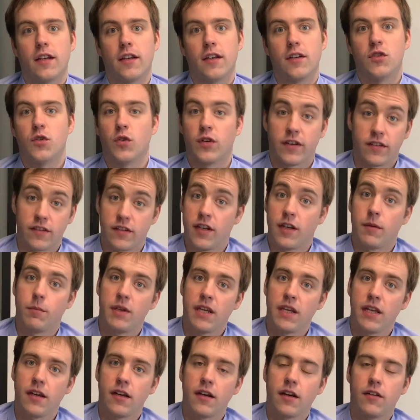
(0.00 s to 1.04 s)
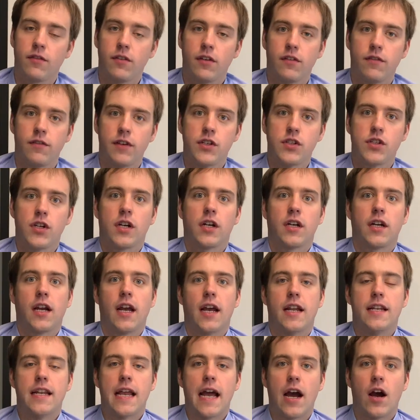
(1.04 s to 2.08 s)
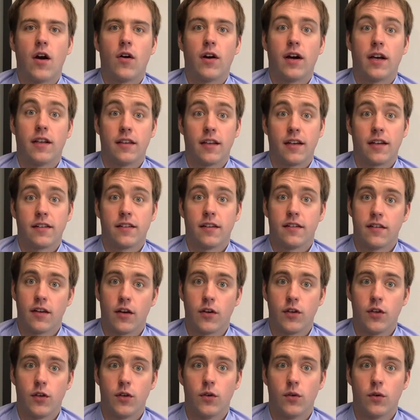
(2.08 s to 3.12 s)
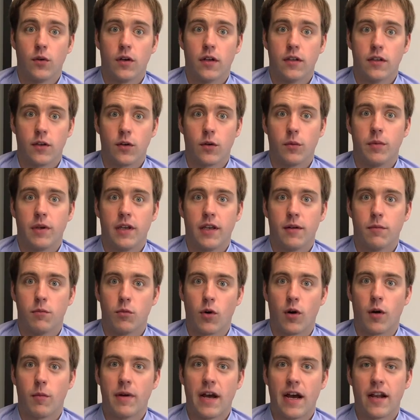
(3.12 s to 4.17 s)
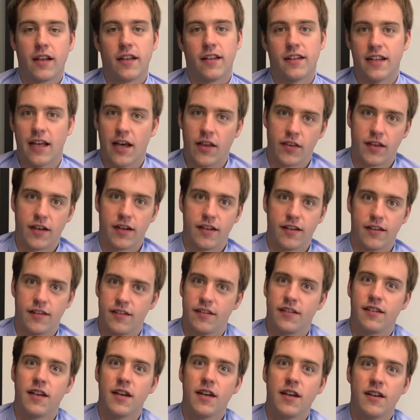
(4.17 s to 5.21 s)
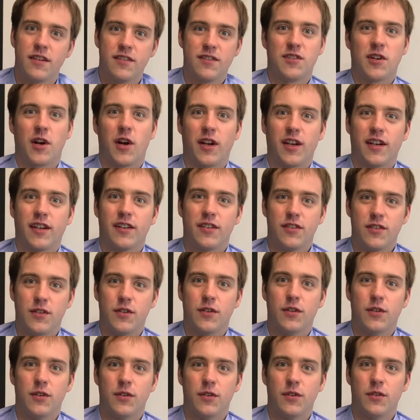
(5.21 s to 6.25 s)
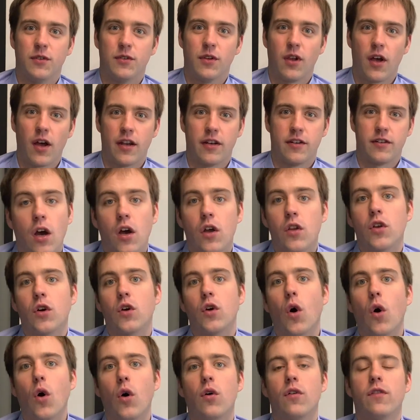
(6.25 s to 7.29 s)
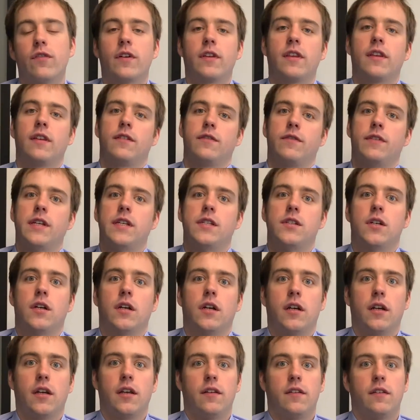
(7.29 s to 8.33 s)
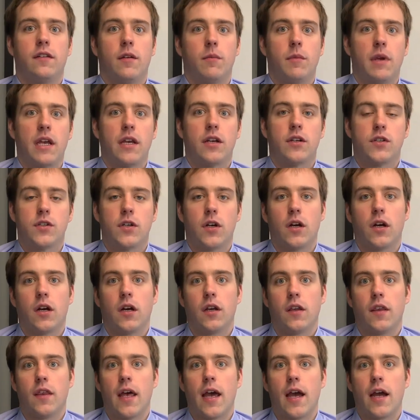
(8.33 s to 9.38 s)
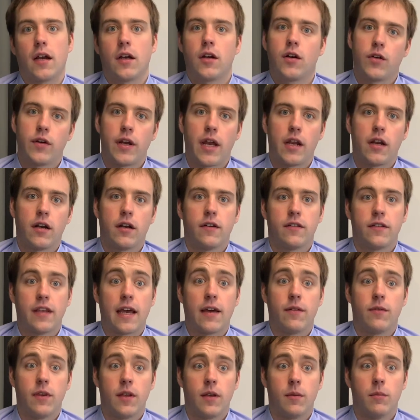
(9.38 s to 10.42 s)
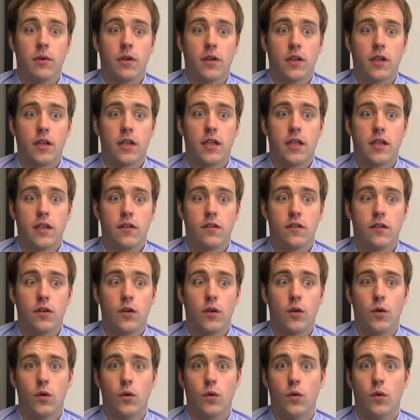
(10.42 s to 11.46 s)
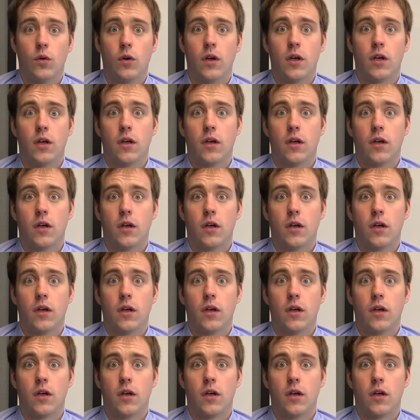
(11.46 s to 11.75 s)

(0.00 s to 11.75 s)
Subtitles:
doing a sneak peek of this feature, and now I'd like to tell you a little bit more about it now that it's starting to launch. The goal for this feature is to make sure that creators have the ability to